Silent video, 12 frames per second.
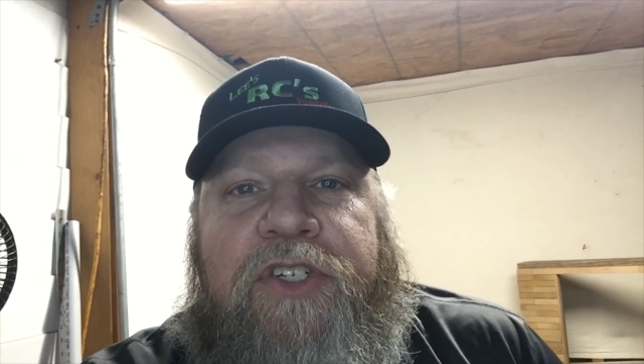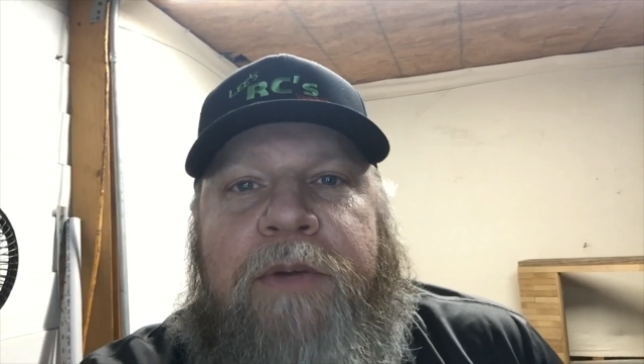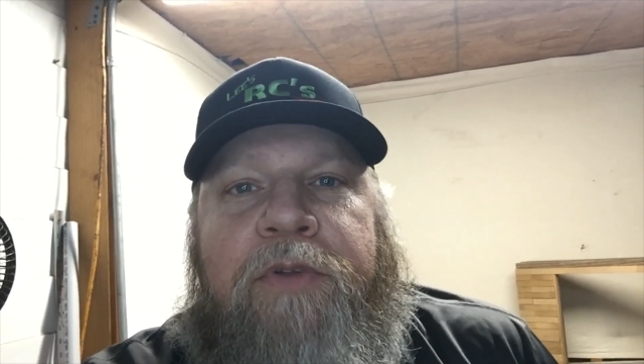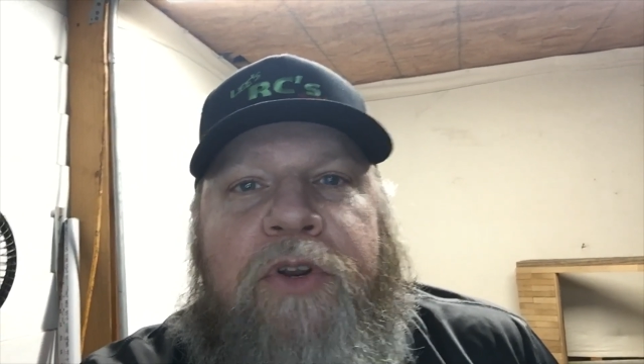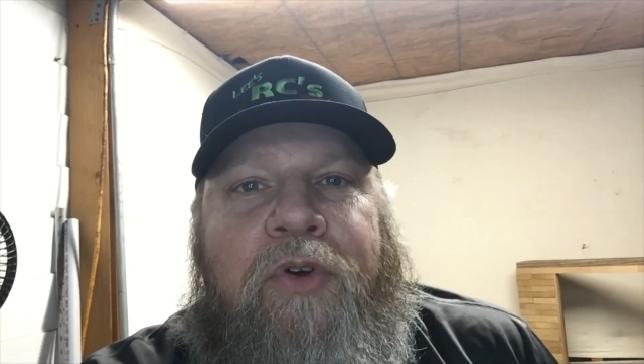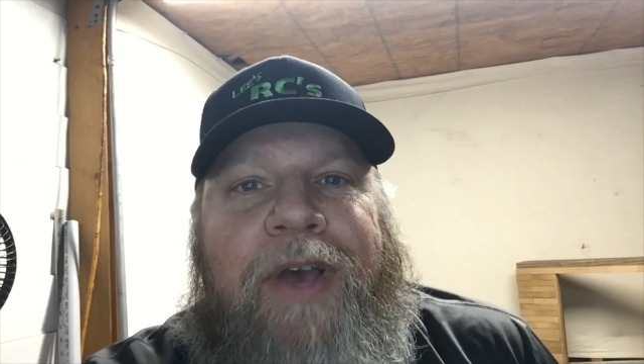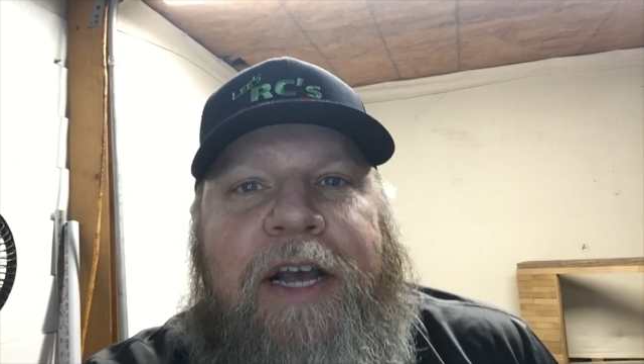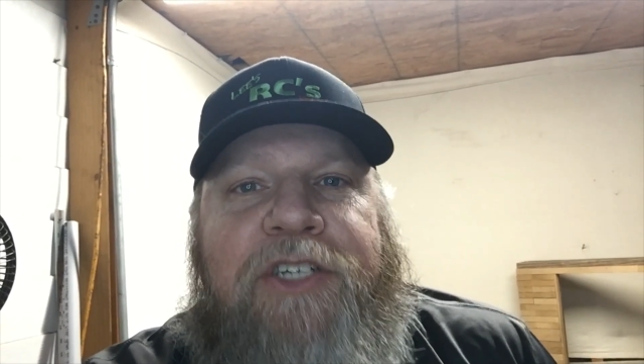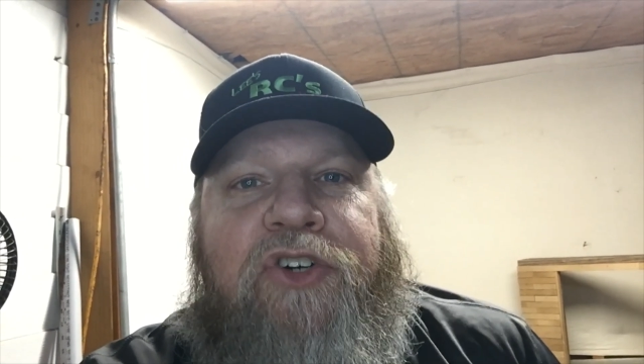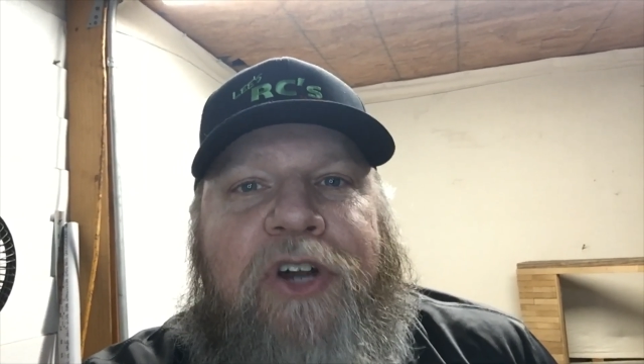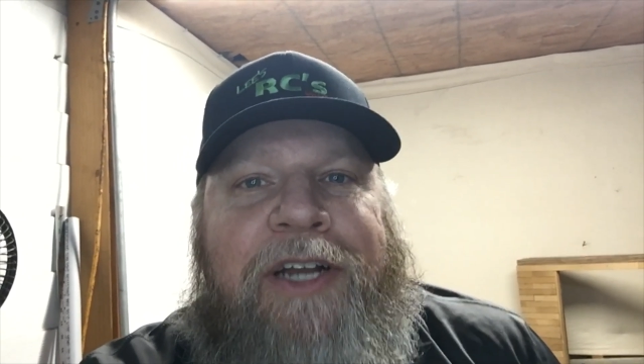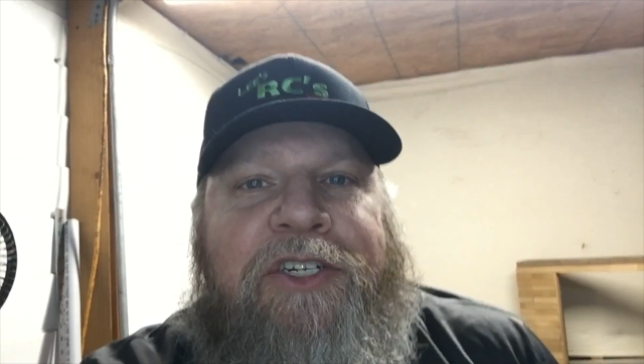it's something you
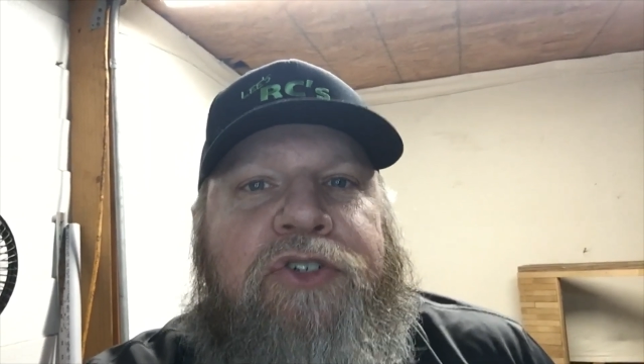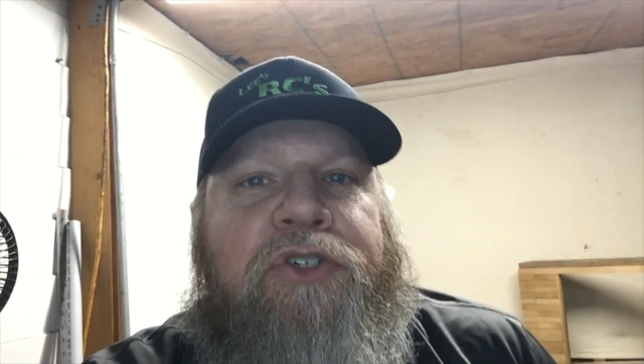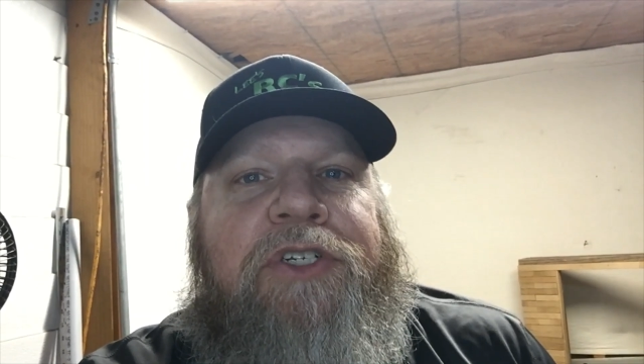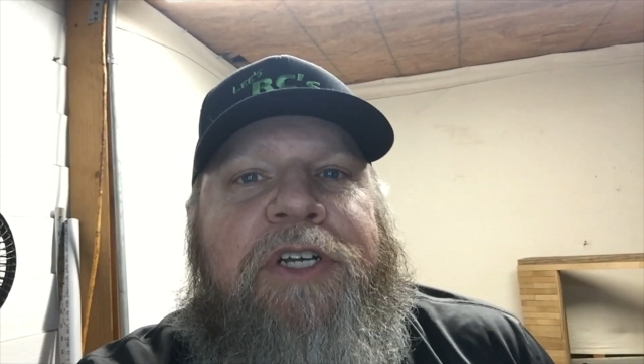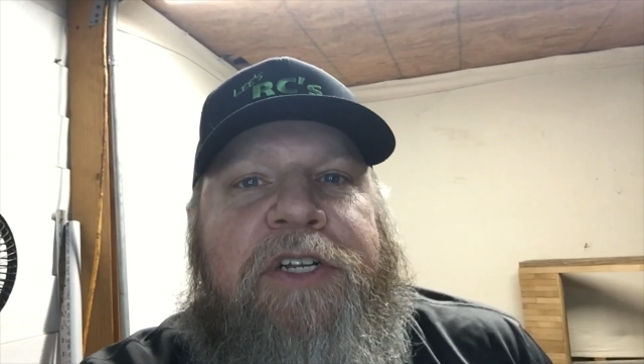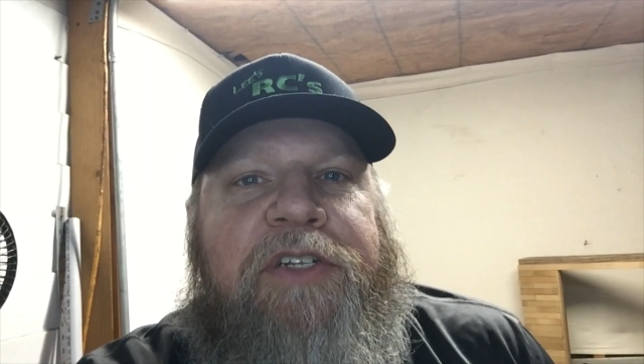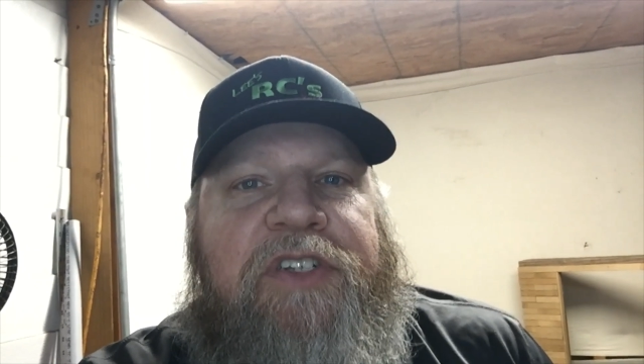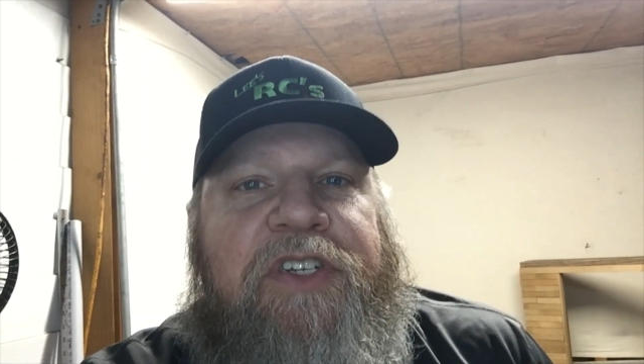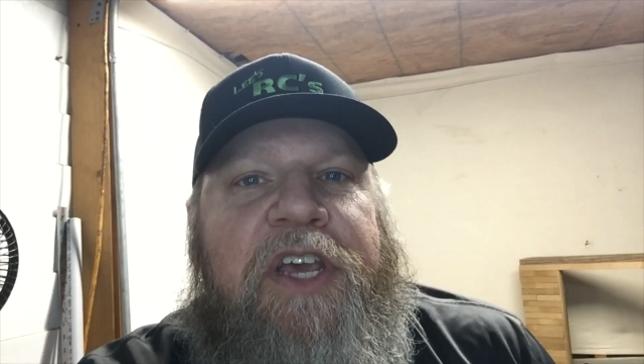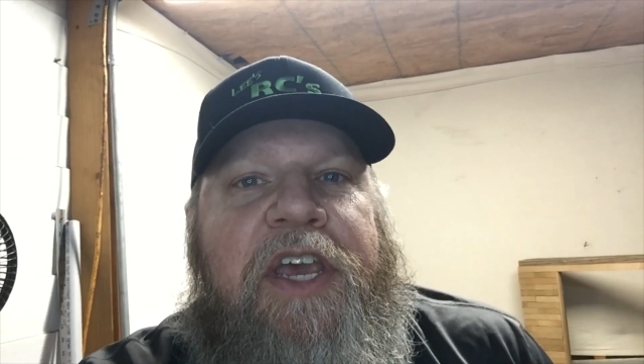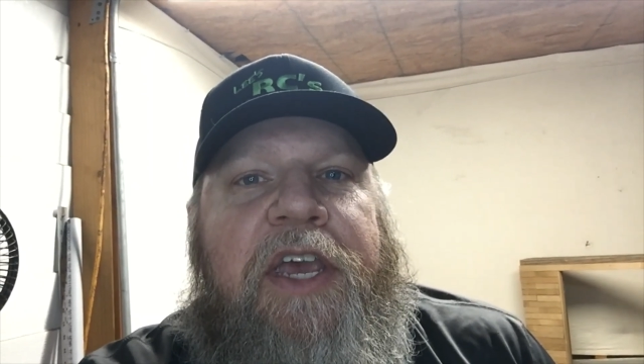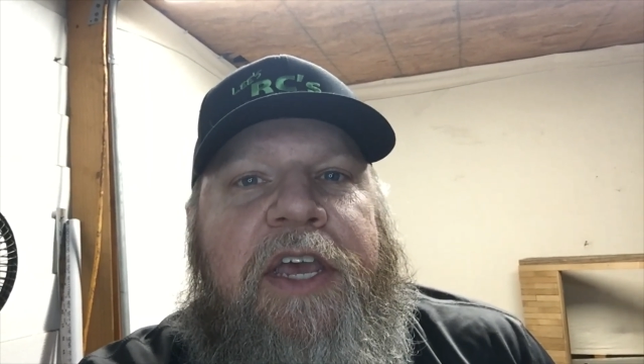guys are interested in
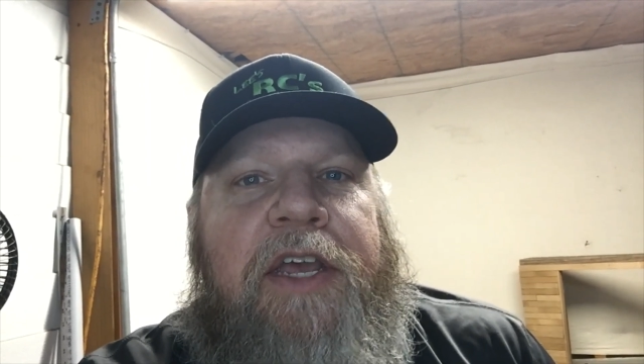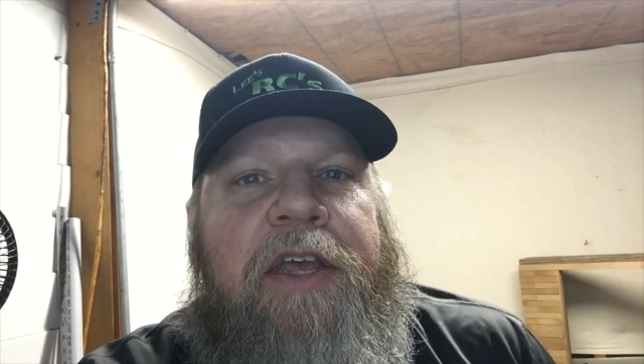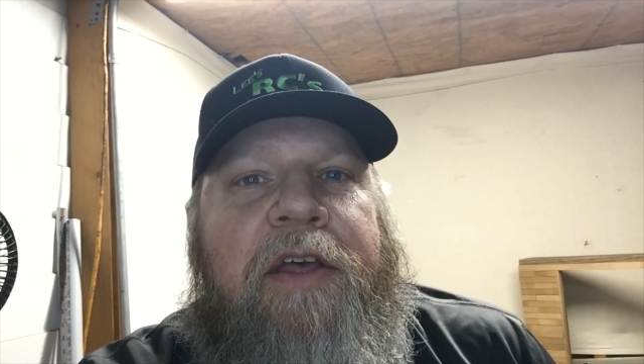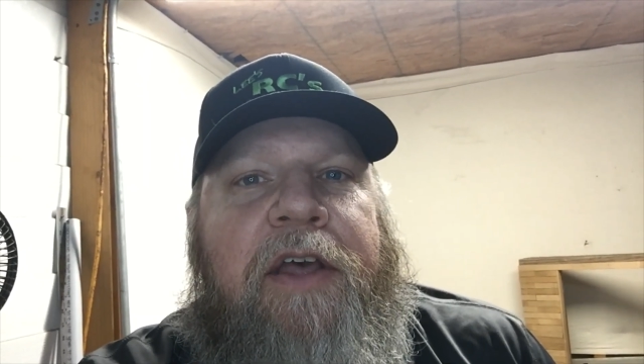seeing,